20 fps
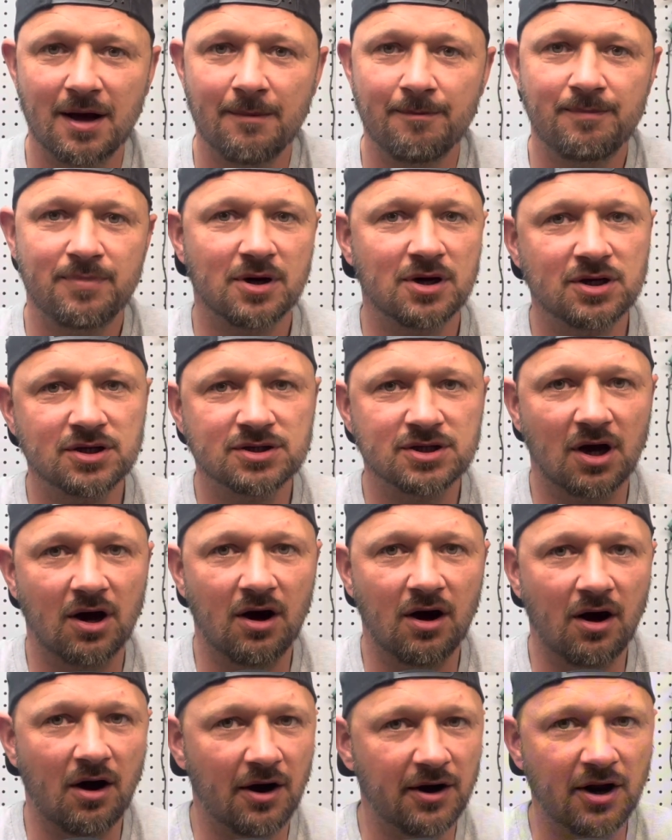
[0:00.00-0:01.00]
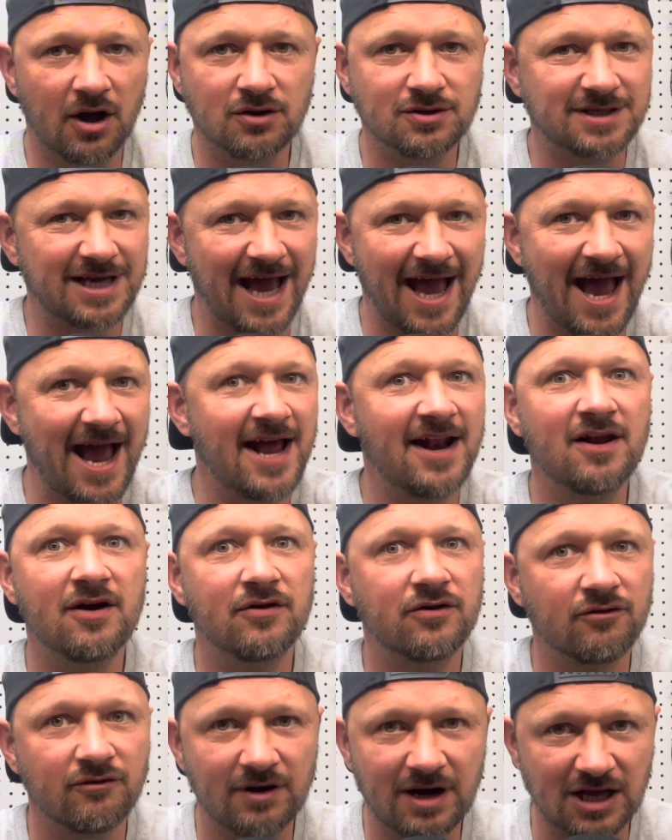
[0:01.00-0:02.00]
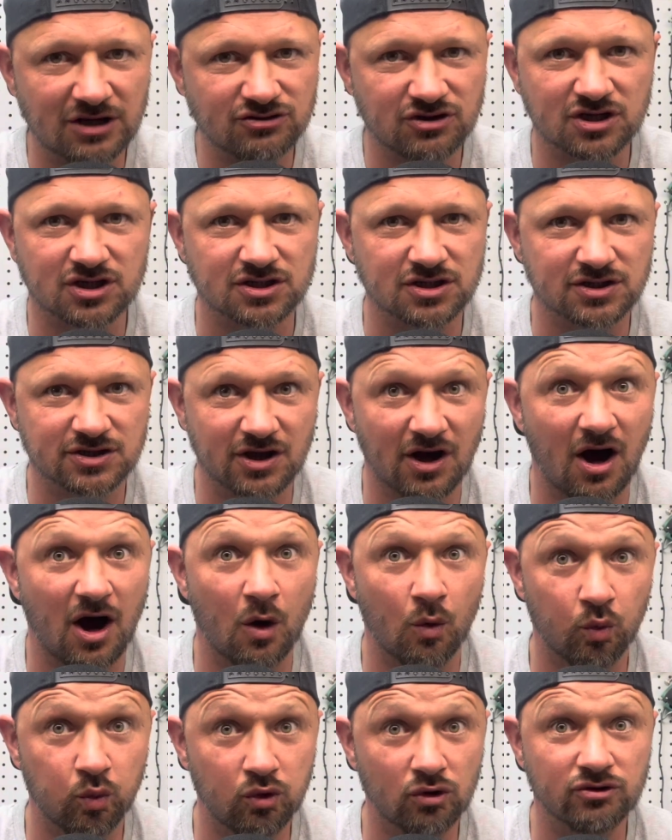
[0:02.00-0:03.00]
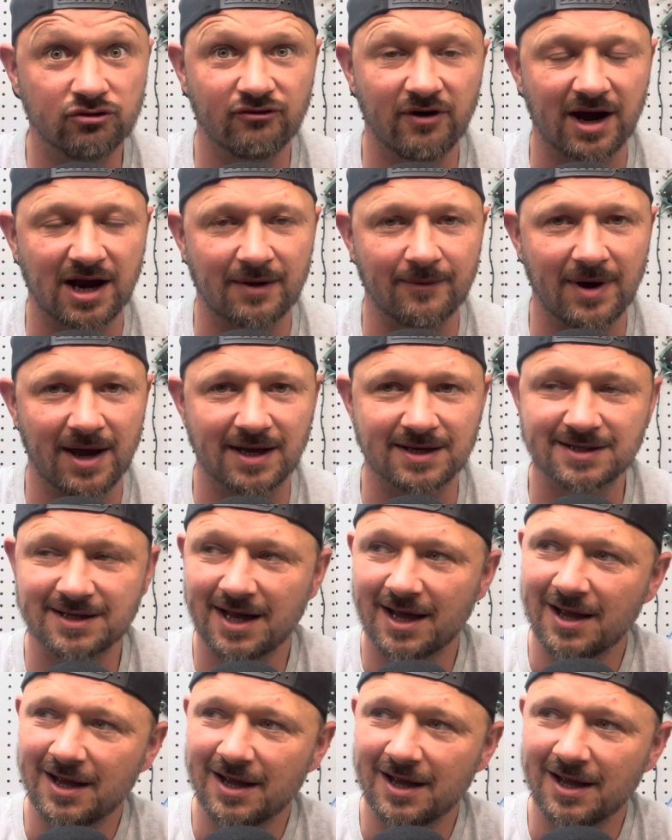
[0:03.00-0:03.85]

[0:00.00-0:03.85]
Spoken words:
Because I 10 other electricians that I would recommend,